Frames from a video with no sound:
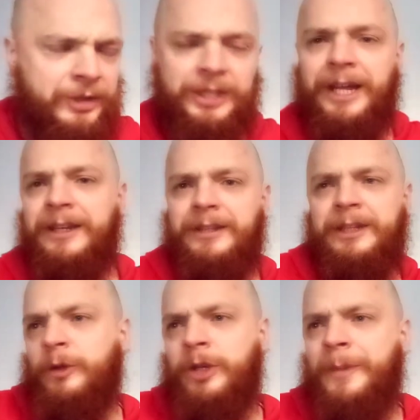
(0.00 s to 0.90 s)
You can't, like,
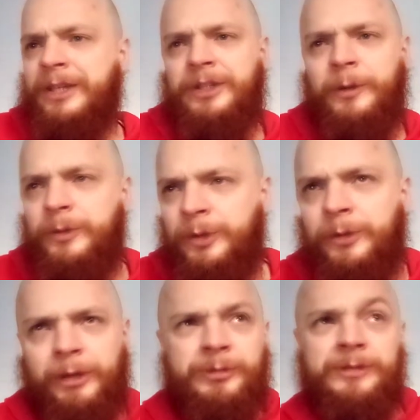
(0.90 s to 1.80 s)
you missed out
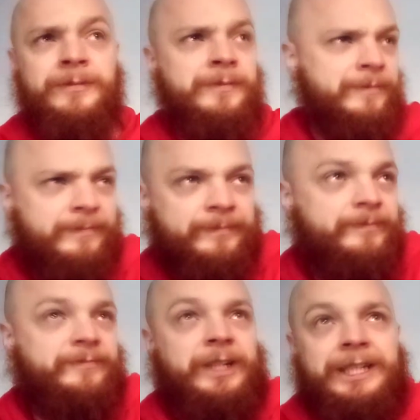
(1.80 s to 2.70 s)

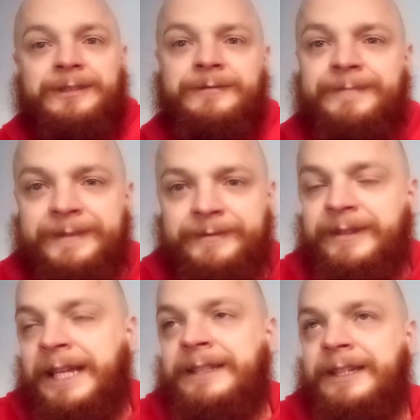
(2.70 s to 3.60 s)

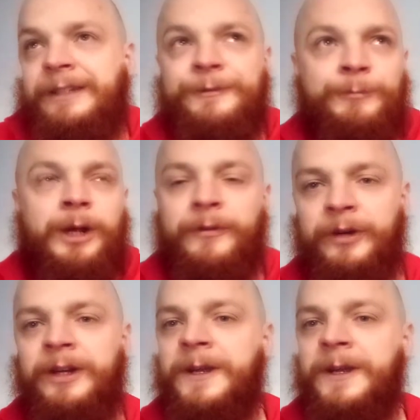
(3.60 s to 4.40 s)
2019, whatever.